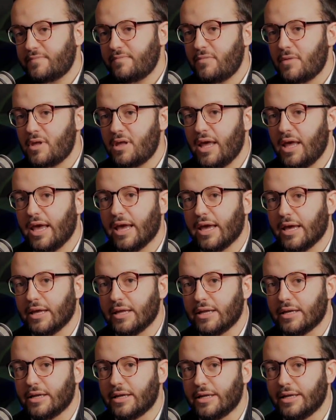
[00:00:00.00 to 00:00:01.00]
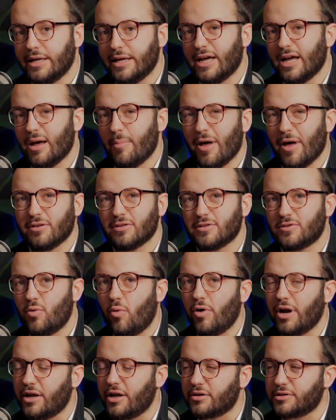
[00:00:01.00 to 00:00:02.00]
And about
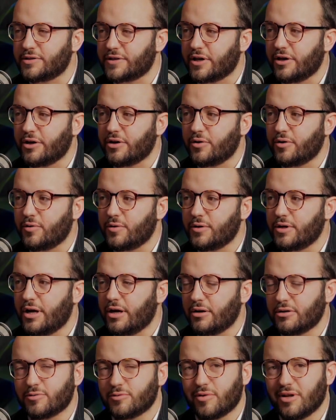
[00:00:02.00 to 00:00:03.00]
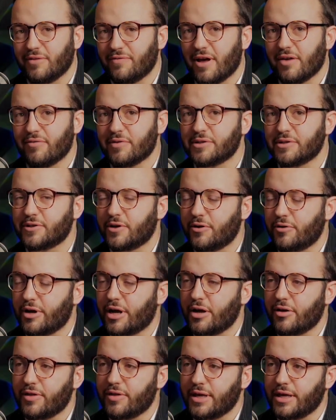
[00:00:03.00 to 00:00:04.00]
20 years ago, or 25 years ago
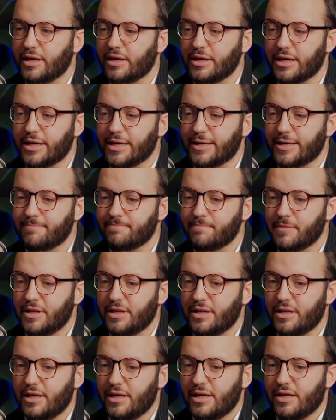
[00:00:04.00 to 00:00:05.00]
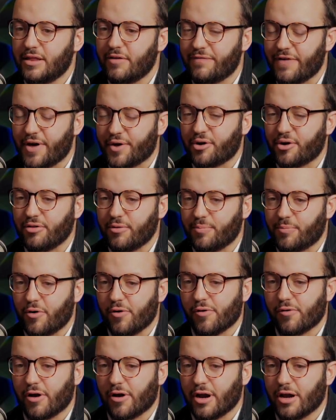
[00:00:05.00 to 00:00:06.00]
now, the founder of the
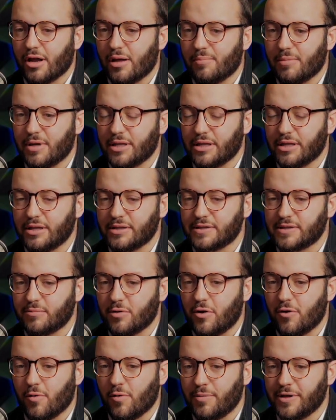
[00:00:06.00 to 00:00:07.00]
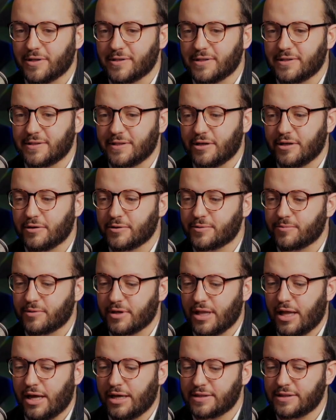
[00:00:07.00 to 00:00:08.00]
program and some local business leaders
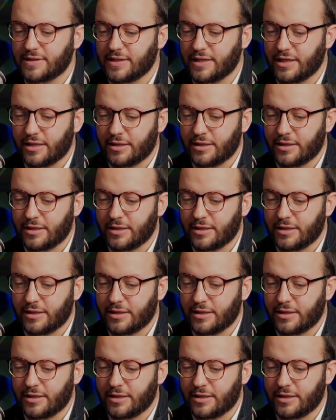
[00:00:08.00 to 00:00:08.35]
realized that